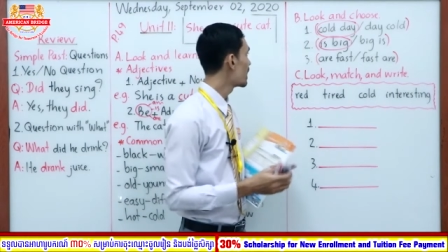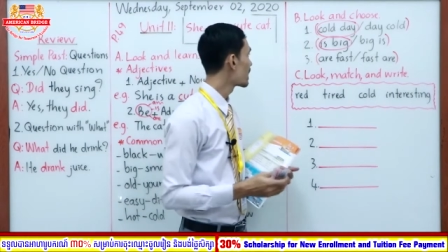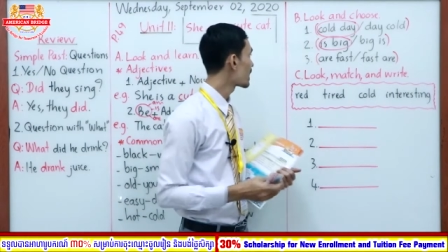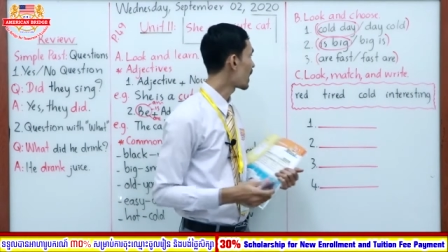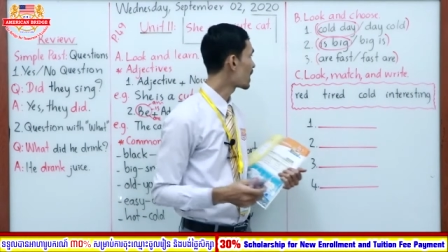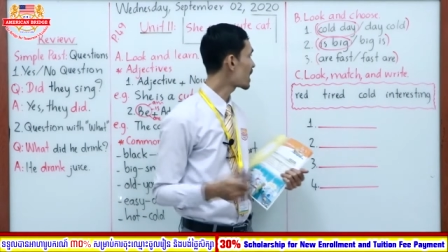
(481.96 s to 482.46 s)

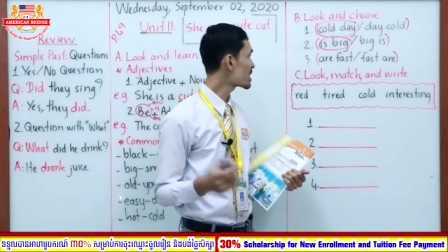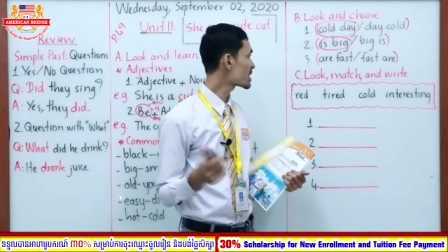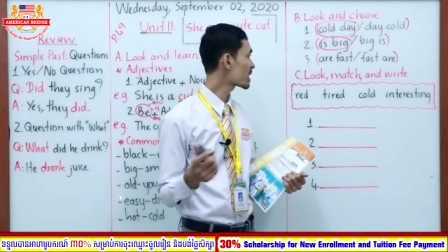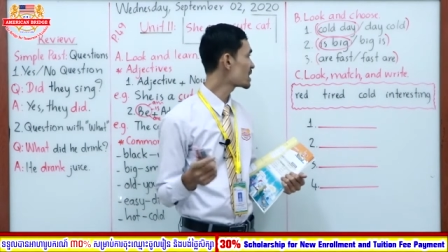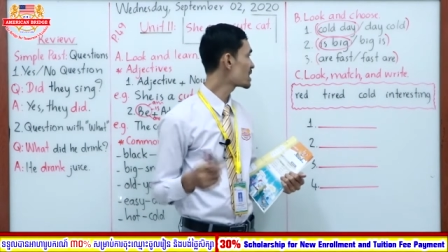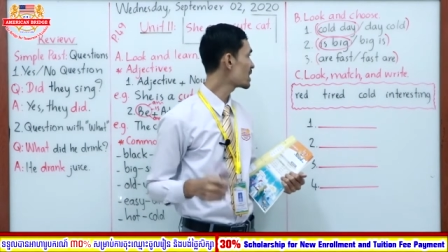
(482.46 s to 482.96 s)
Now let's
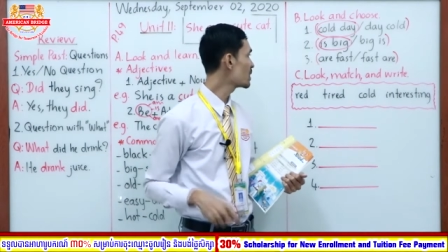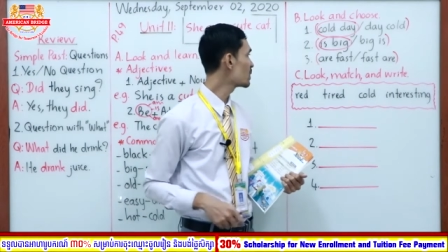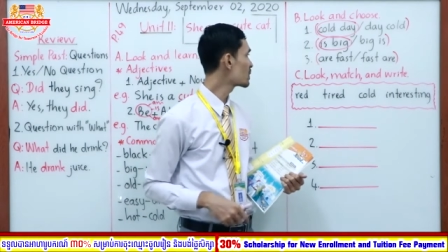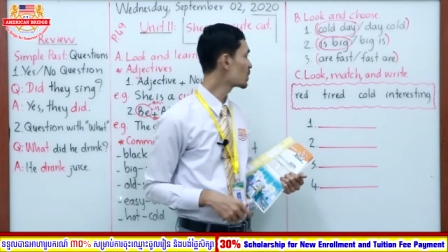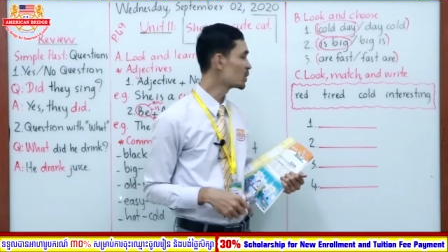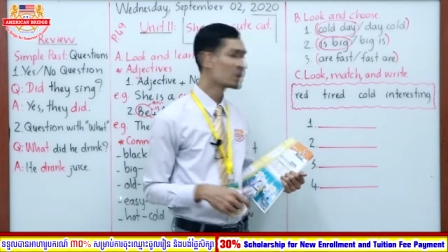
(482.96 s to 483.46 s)

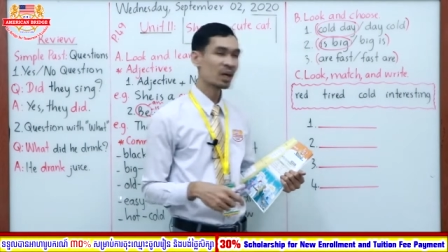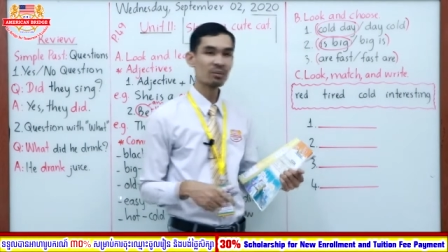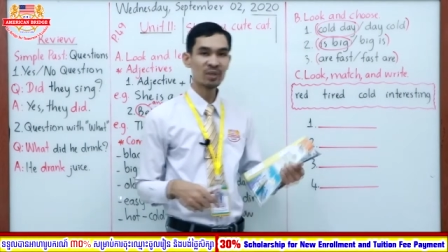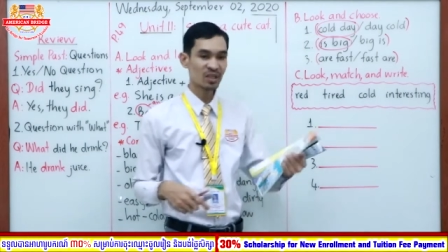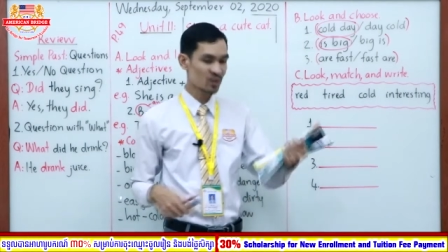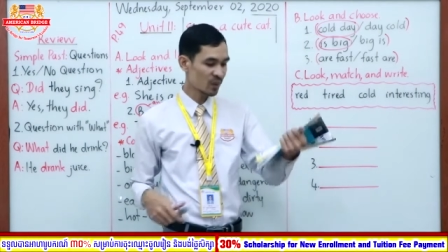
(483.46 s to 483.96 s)
continue to
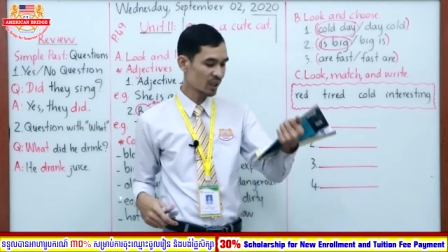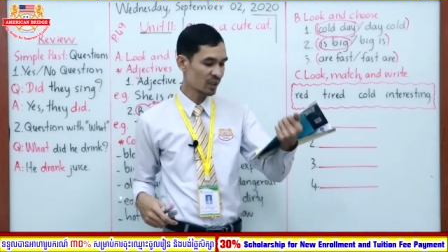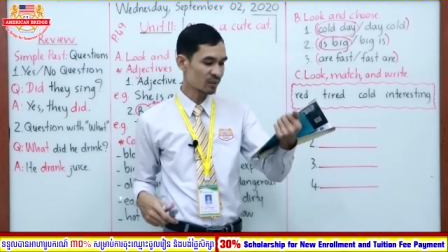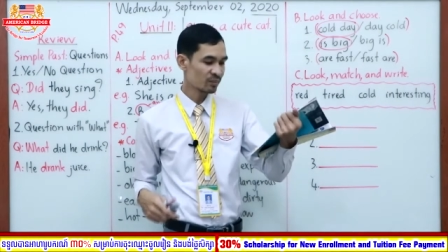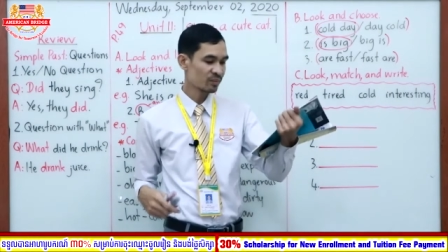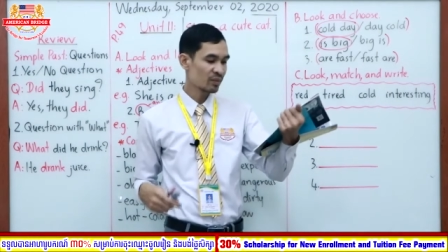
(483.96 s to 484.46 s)
number
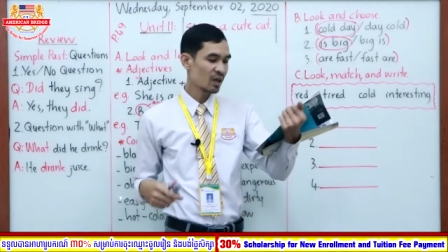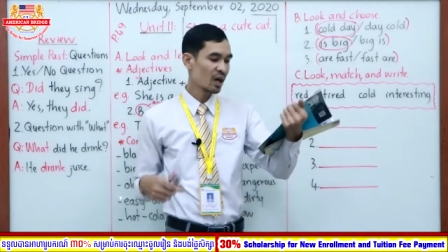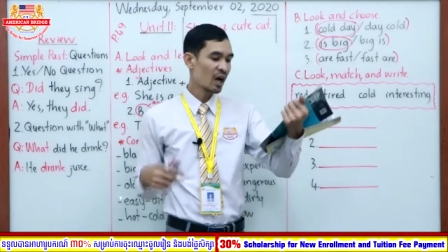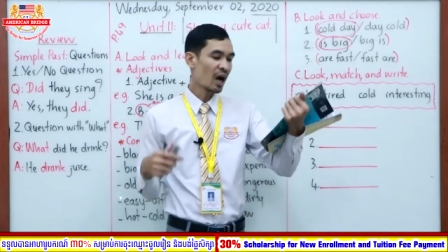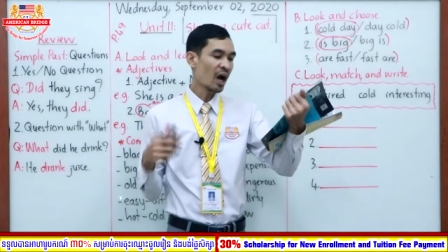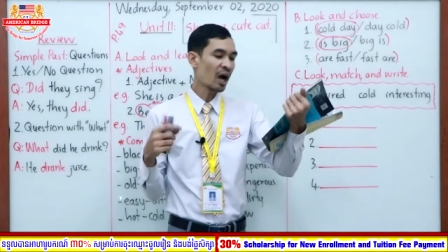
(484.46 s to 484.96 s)
three.
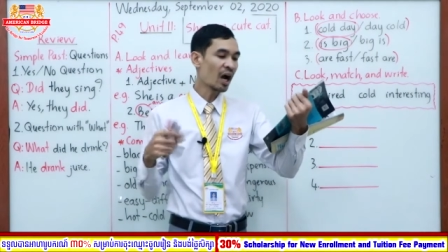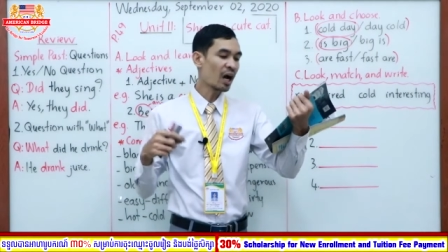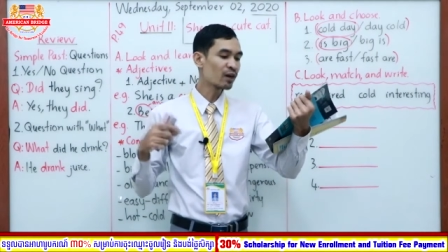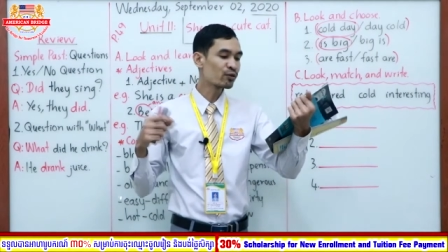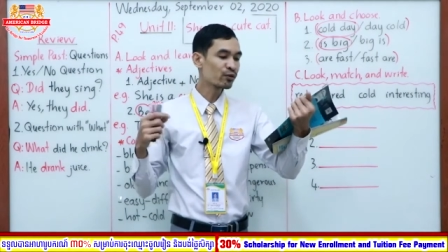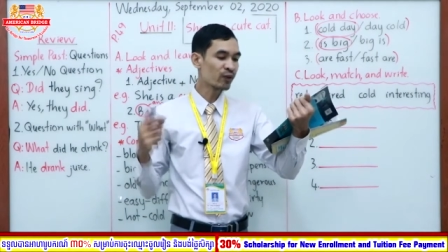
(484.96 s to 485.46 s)

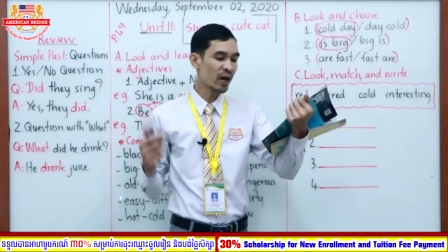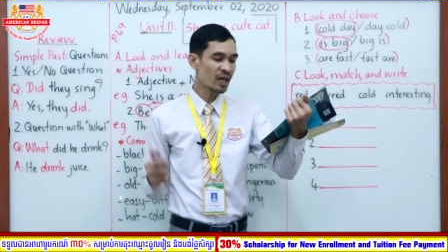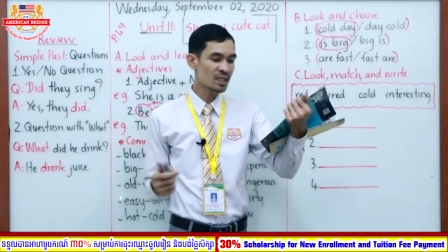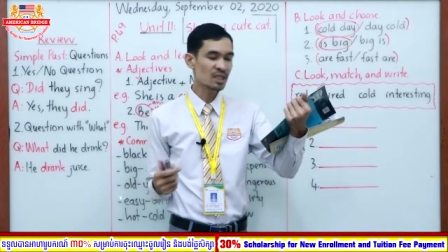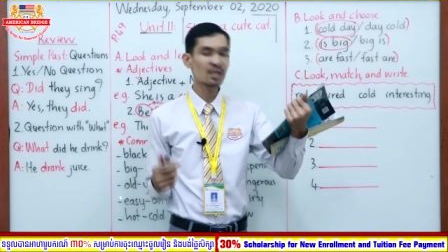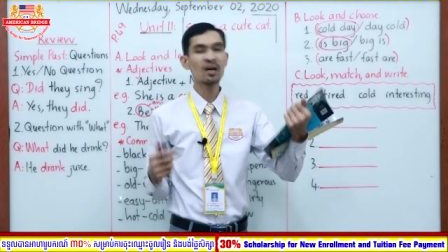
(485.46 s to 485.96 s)
Are
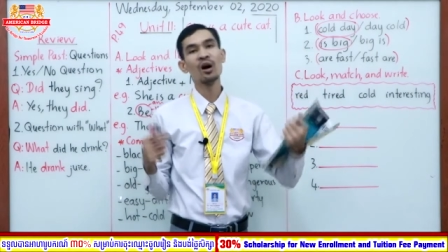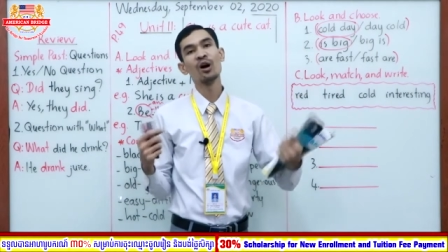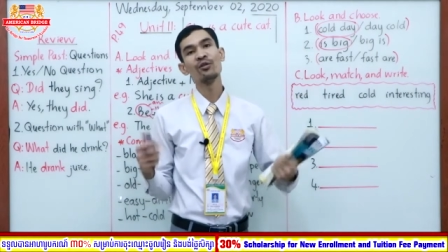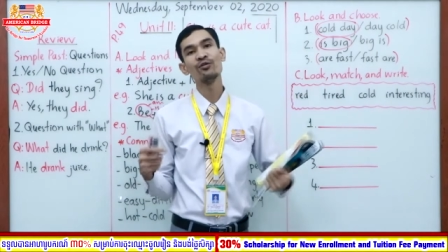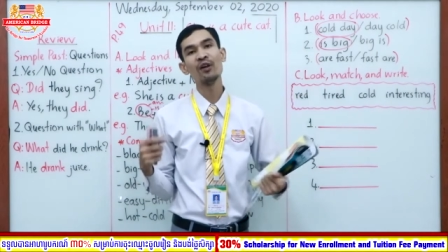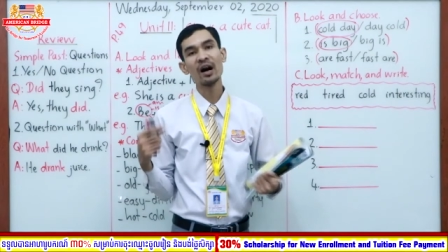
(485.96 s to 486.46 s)
fast
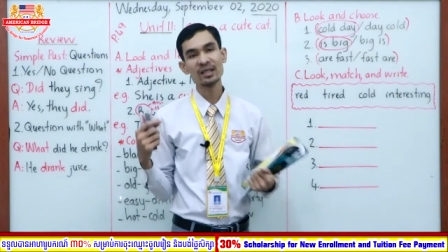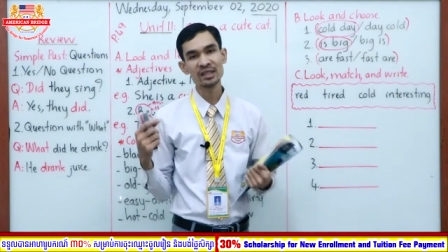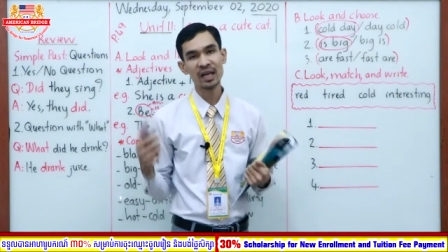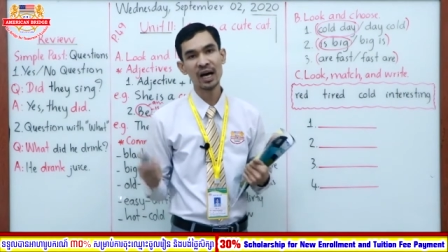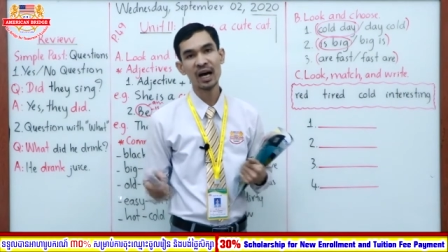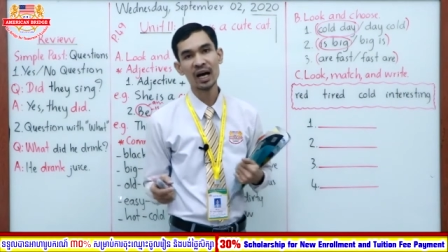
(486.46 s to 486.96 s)
or fast
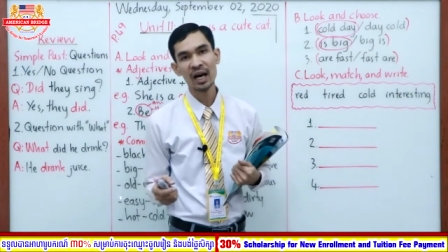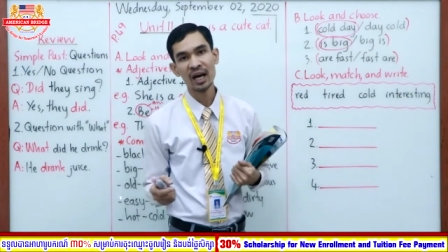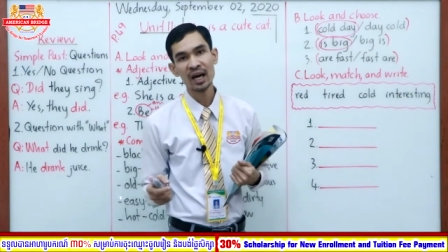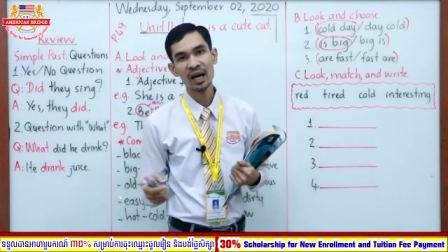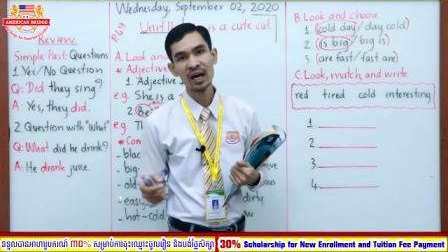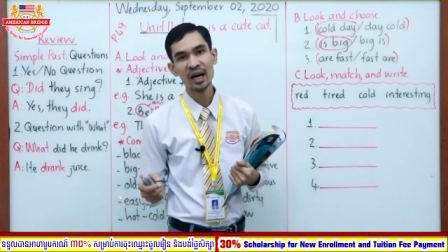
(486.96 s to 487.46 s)

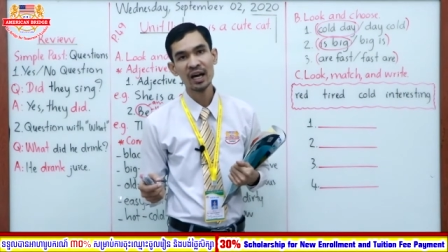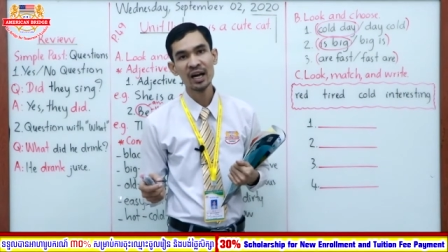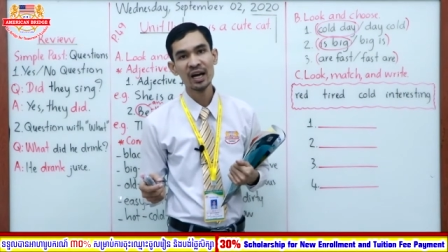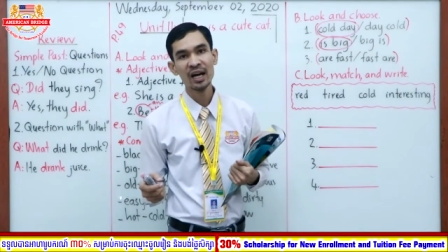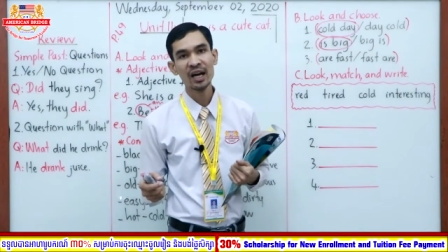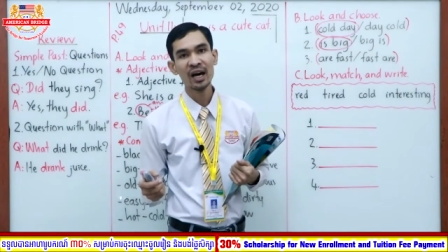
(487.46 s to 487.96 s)
are?
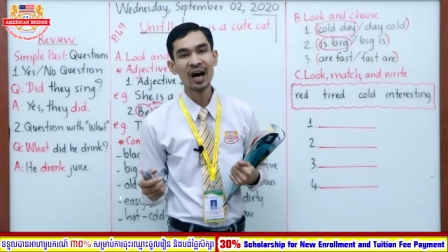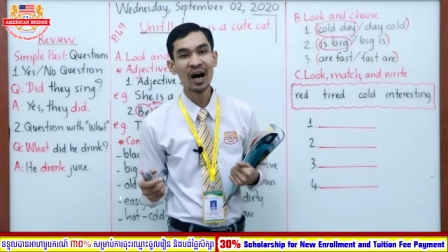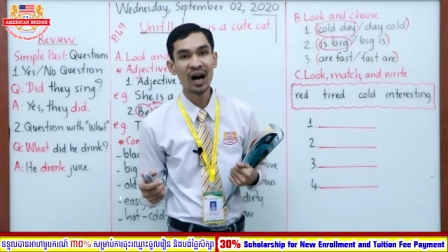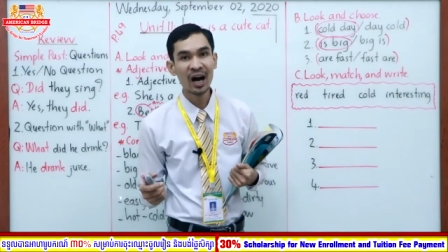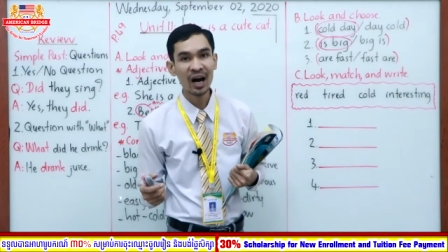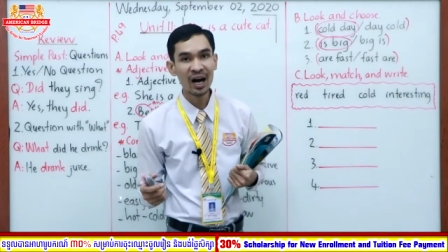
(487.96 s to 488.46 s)

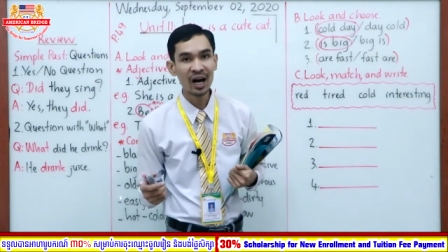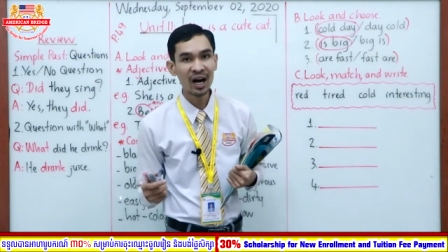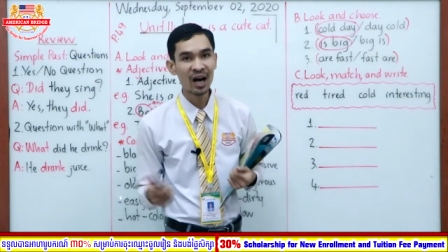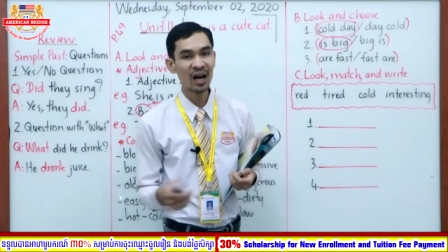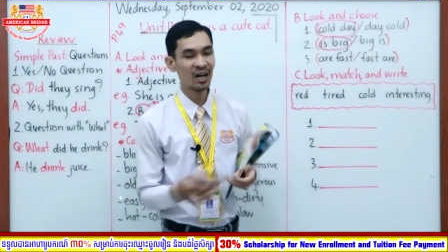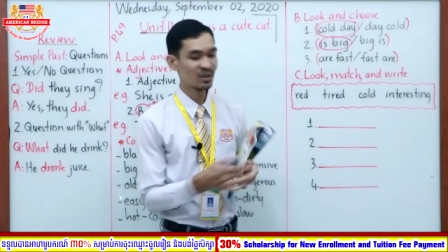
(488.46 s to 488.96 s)
R
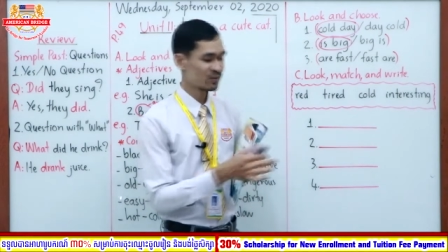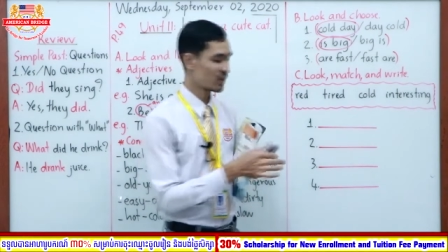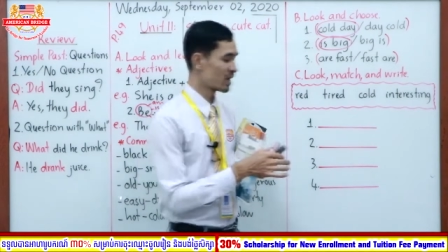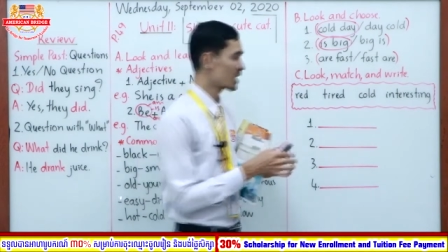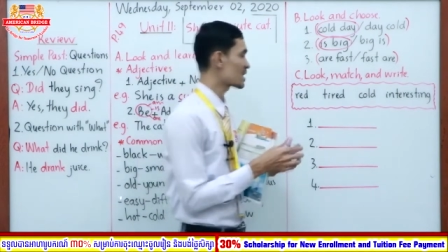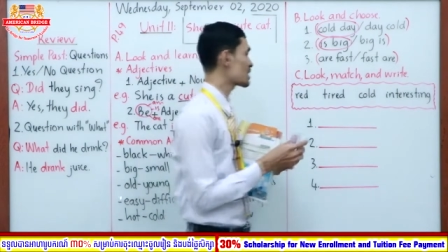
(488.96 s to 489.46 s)

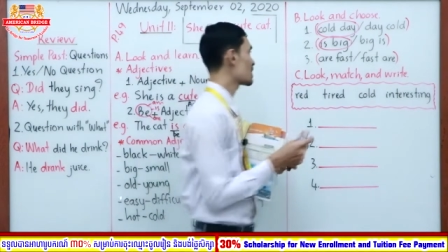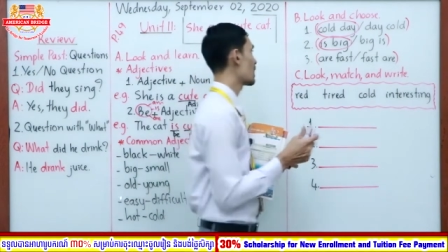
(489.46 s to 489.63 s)
alphas.